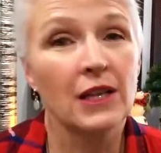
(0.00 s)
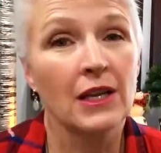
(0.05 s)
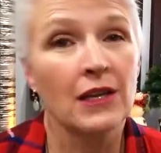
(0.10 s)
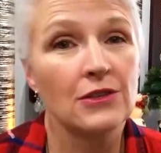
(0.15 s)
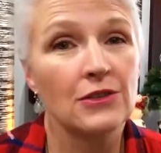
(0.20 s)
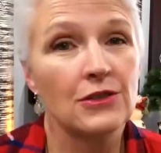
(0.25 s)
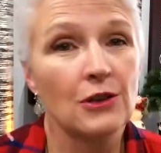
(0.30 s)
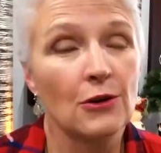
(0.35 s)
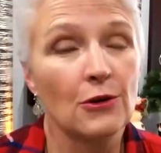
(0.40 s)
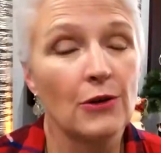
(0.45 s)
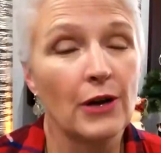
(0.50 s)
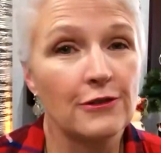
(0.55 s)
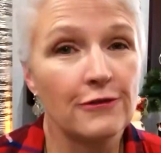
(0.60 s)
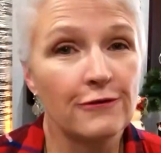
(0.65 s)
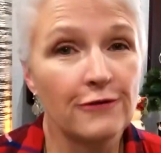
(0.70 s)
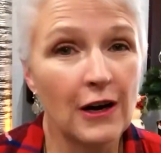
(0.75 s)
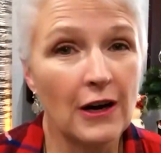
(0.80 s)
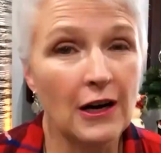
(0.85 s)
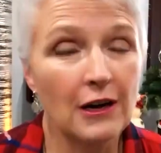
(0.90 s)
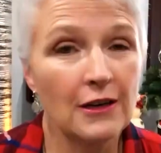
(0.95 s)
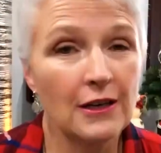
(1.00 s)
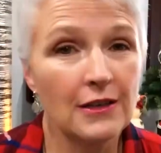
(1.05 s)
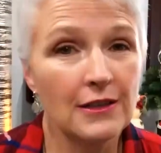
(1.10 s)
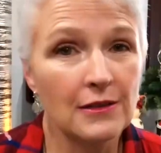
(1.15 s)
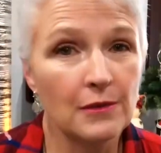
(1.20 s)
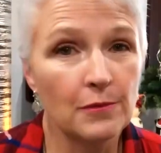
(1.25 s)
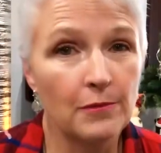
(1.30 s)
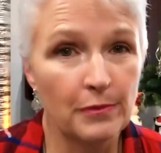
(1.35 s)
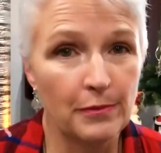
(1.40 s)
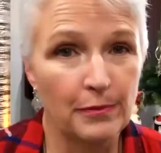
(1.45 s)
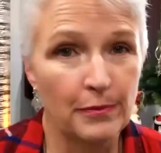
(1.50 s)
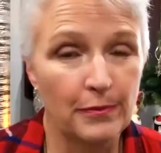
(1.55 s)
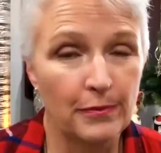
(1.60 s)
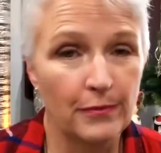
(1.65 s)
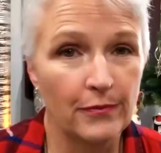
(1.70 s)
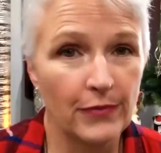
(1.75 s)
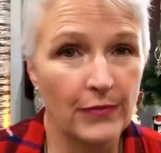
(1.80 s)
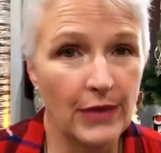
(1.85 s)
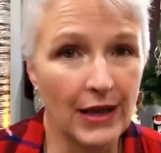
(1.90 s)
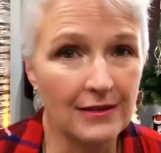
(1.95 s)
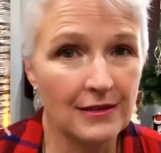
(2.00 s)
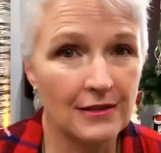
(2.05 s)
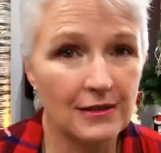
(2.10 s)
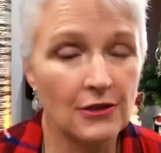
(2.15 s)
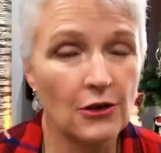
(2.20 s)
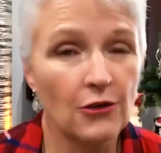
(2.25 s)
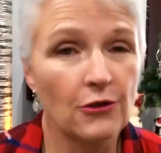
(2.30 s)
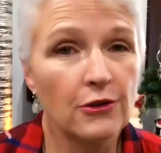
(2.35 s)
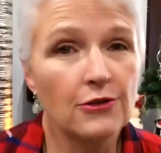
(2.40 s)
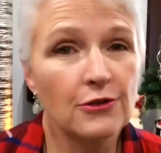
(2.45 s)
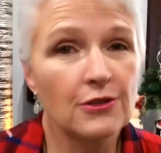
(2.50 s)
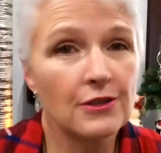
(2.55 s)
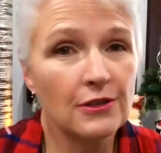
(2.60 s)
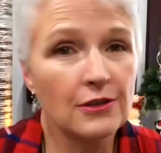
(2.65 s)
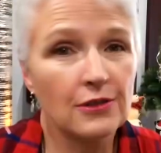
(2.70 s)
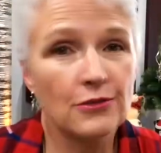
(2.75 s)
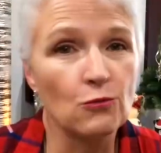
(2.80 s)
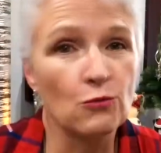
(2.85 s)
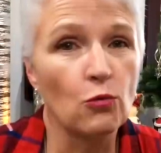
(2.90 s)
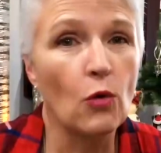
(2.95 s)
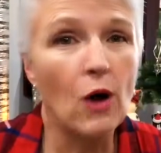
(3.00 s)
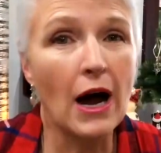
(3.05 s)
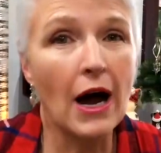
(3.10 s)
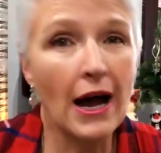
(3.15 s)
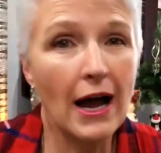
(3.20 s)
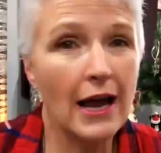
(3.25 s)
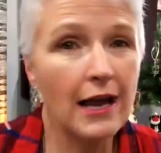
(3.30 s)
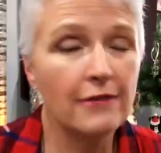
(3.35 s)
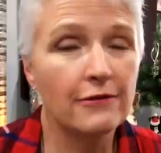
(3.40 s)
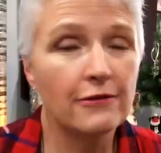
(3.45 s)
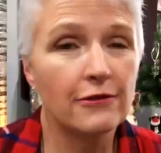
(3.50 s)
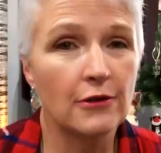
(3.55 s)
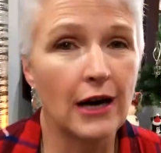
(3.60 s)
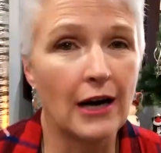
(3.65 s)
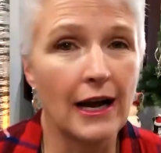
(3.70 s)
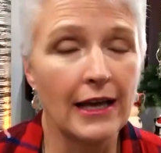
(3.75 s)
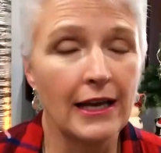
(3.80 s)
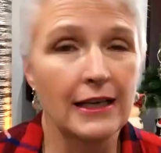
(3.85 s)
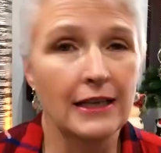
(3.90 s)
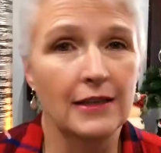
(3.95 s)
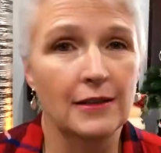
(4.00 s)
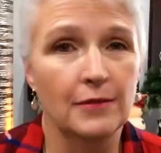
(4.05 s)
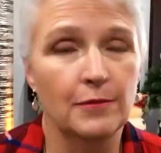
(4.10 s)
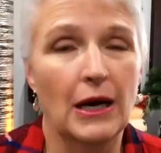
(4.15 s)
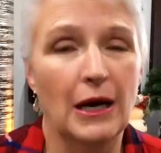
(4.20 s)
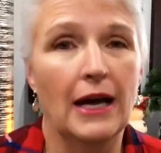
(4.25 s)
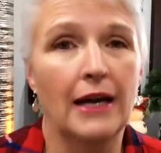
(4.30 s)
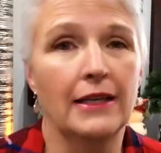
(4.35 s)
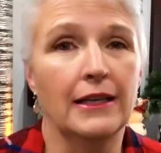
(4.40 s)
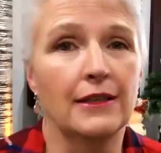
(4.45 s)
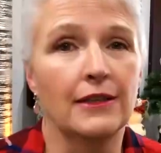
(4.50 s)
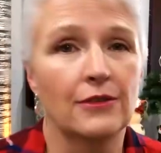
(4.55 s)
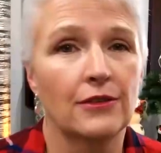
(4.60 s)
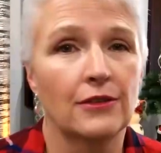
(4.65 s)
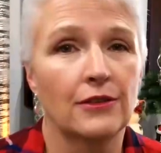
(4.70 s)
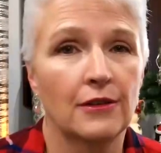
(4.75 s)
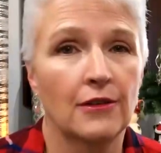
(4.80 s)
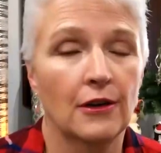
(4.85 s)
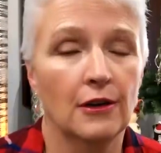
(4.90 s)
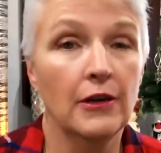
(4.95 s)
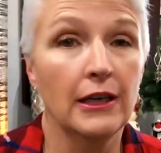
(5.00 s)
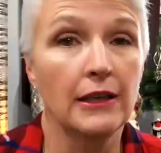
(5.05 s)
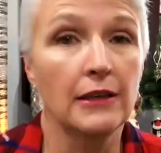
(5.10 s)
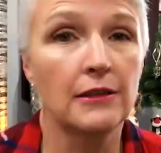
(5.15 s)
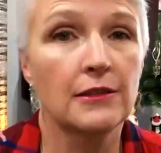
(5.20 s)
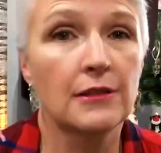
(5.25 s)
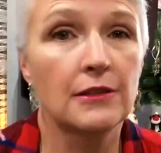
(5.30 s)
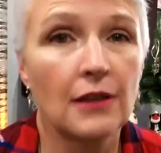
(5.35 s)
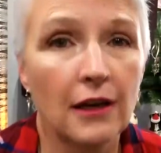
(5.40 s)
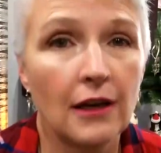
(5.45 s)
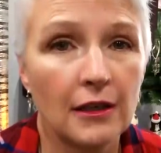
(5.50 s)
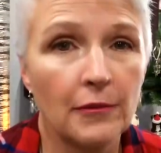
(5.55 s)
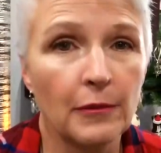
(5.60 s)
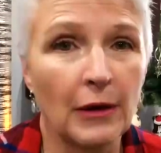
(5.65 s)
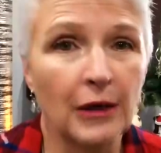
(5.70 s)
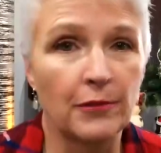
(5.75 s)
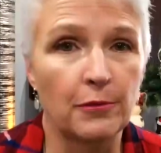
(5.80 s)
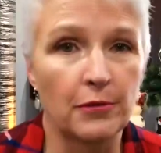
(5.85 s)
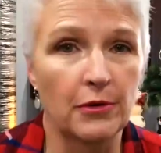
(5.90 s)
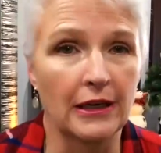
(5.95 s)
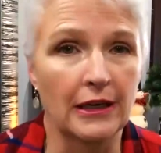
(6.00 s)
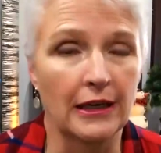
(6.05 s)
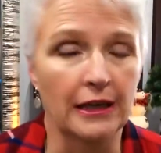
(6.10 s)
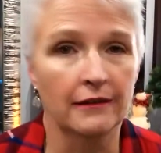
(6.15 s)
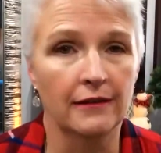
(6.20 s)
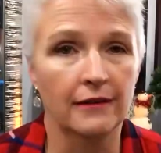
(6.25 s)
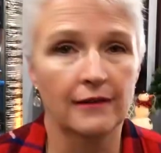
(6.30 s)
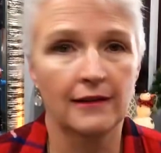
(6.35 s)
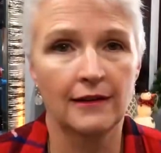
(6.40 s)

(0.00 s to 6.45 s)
So as far as there's this wide variety in bodies. All right, let's talk about the brain.